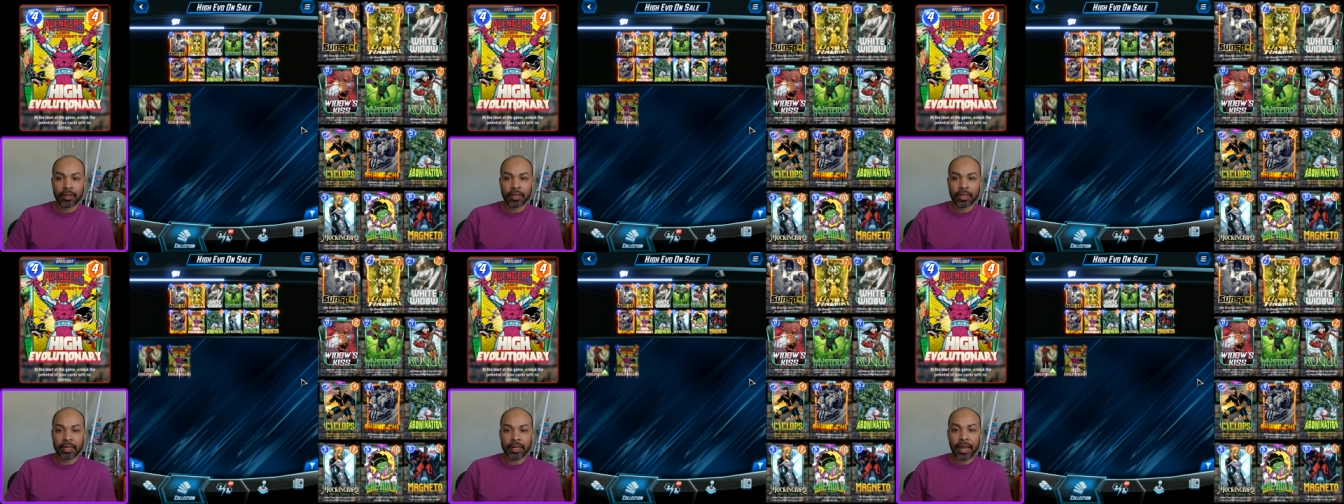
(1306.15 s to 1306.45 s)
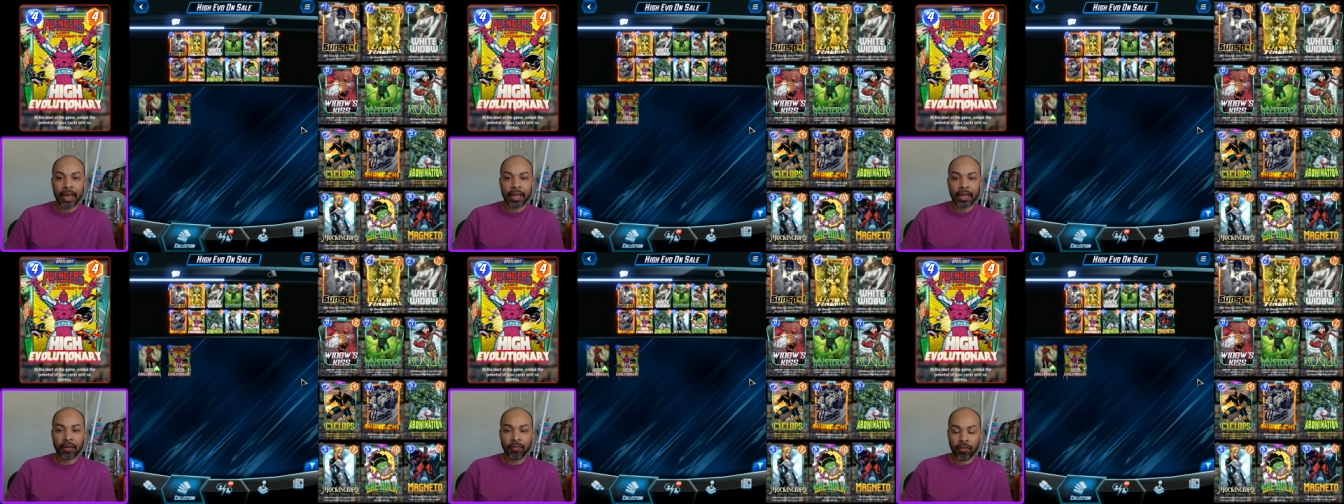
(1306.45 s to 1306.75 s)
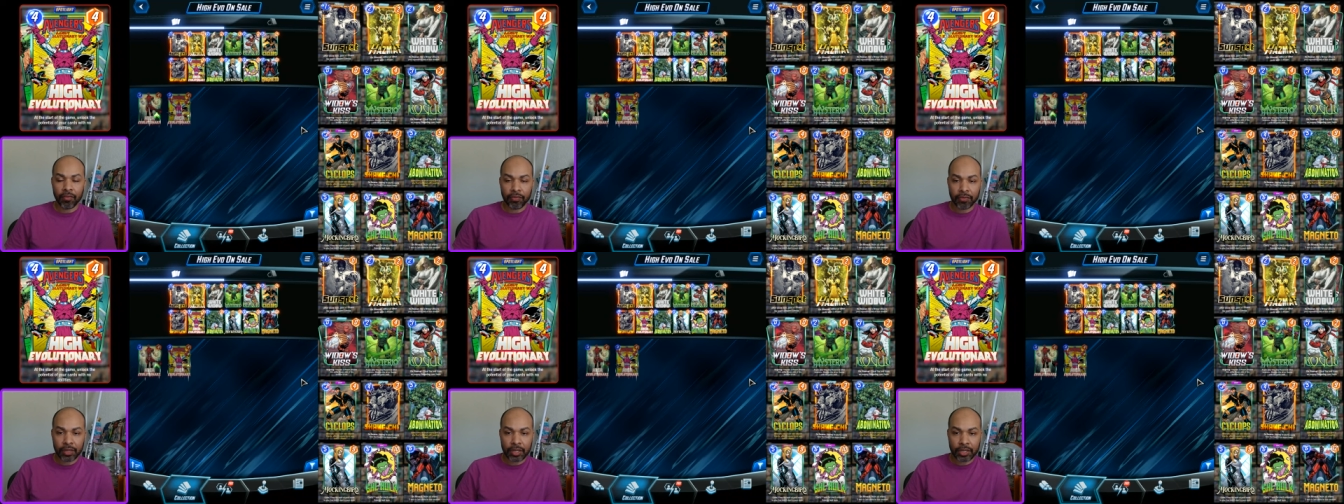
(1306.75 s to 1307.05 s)
the
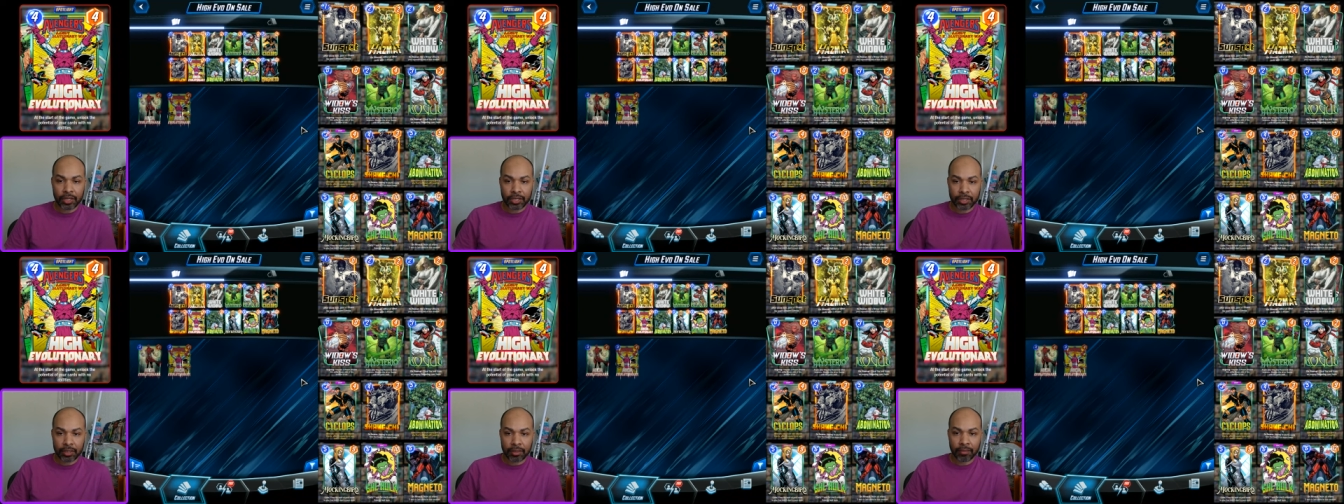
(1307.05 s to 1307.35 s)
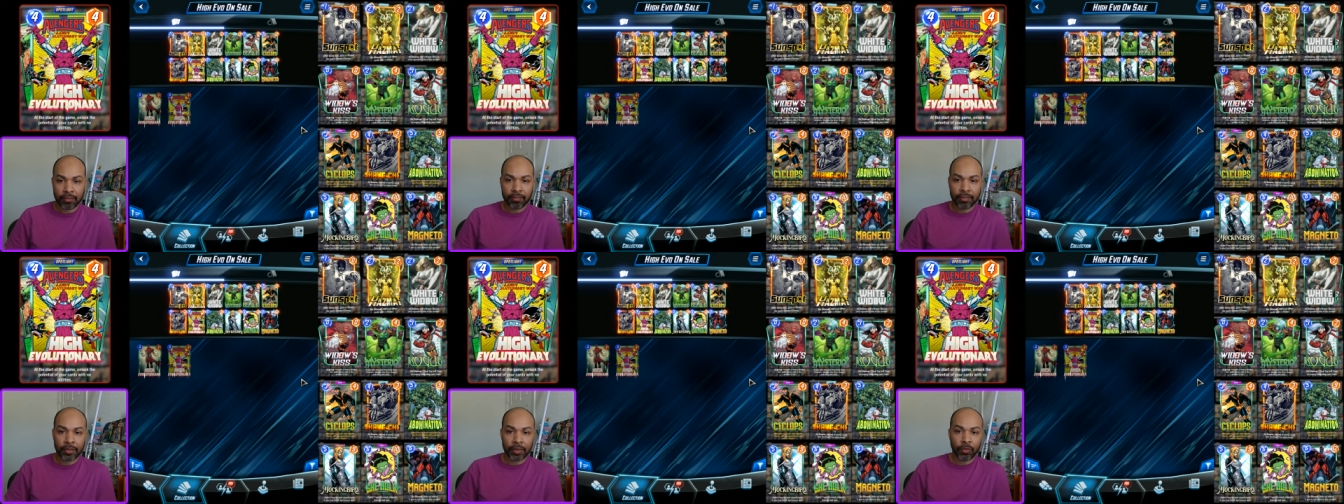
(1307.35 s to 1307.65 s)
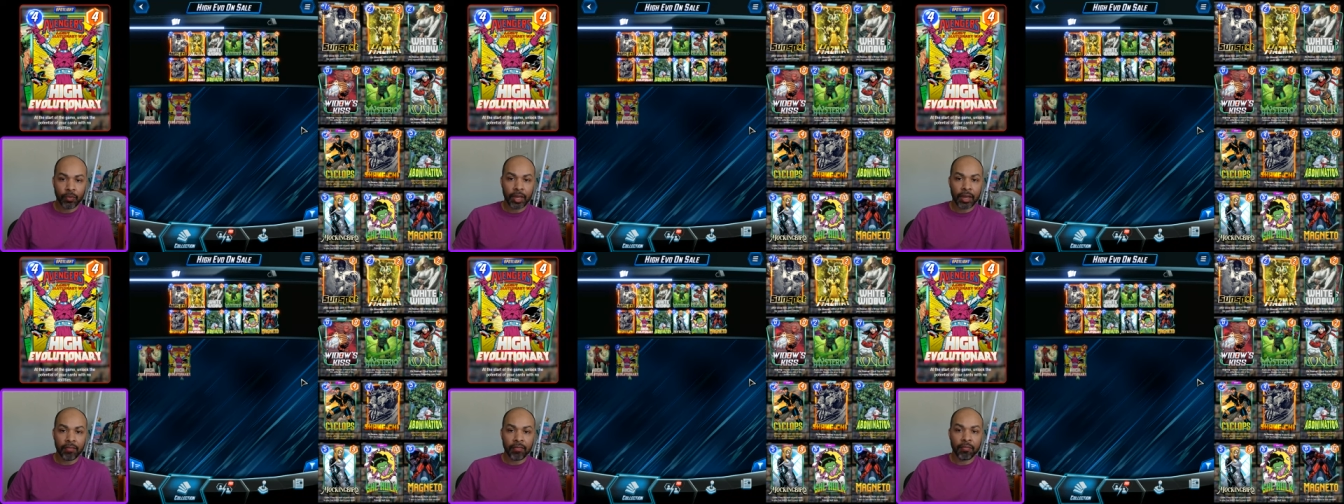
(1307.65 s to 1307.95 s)
Negative Affliction.
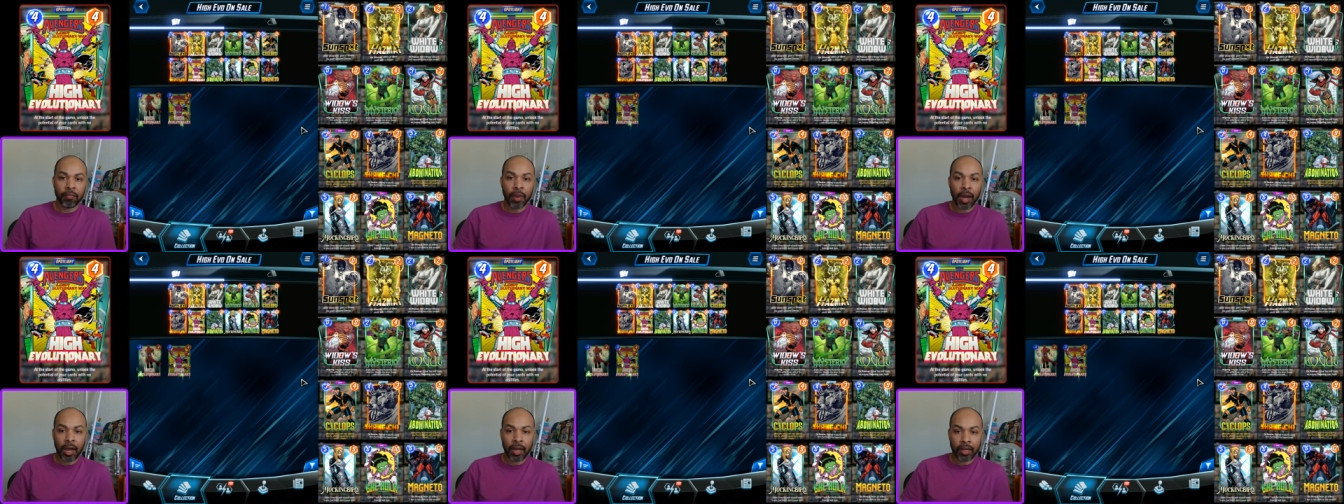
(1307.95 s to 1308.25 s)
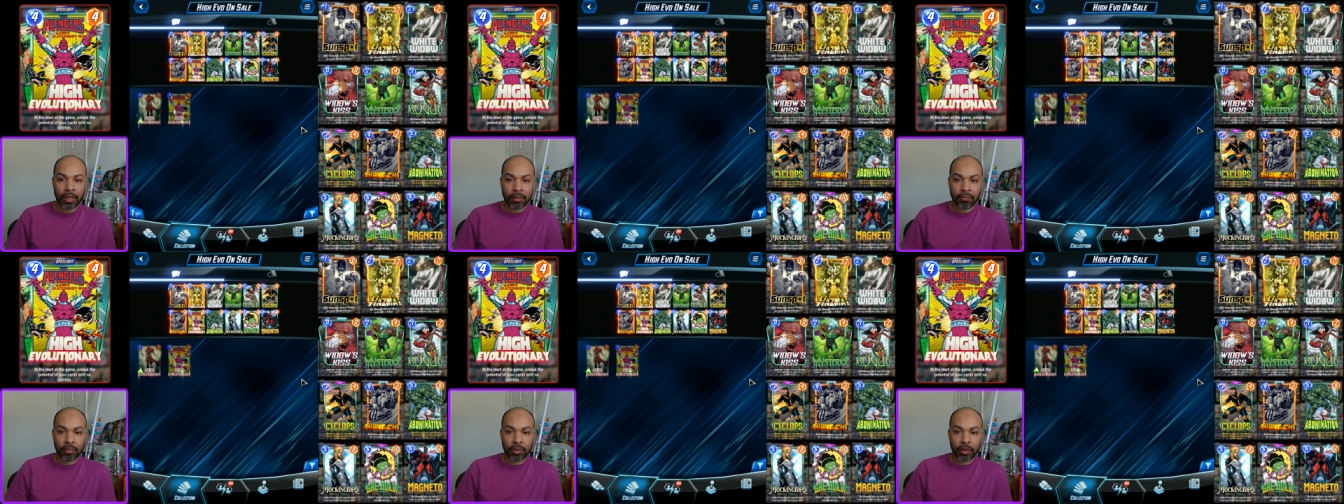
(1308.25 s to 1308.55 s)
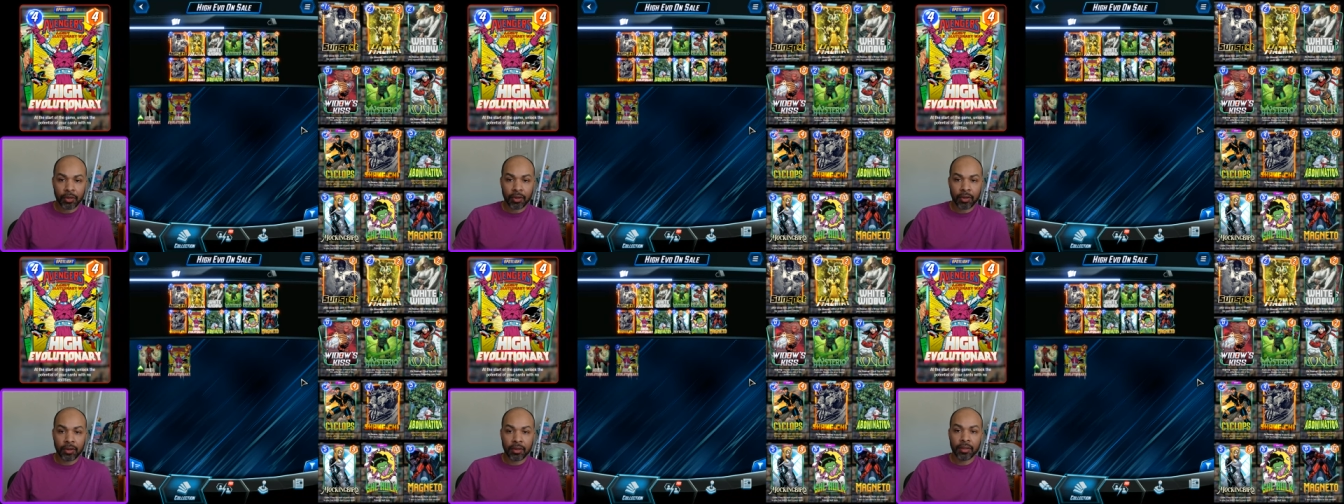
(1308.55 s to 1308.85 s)
We have
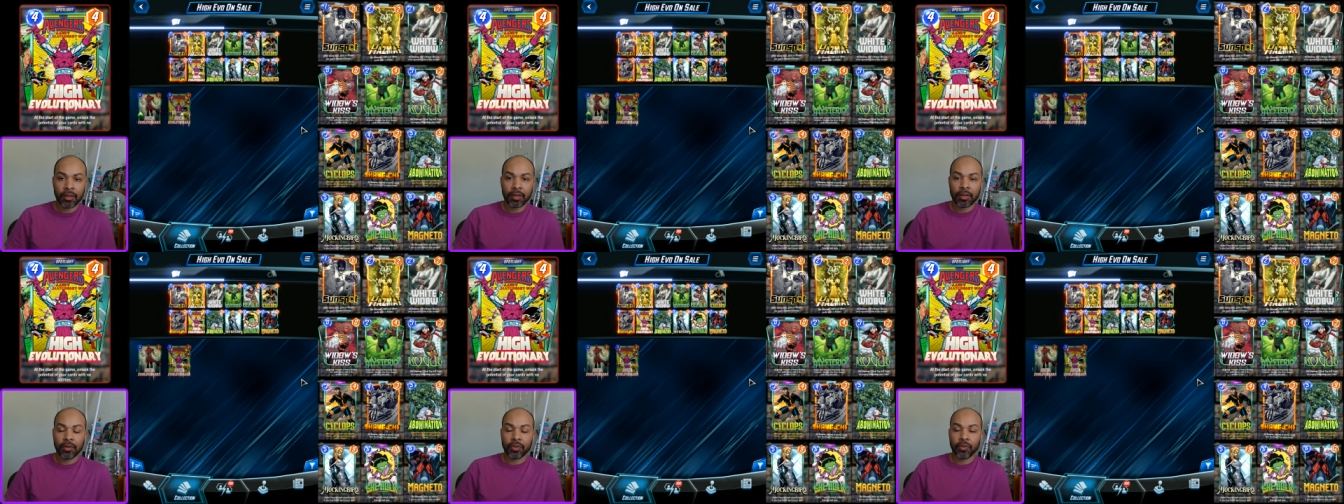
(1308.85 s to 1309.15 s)
Mockingbird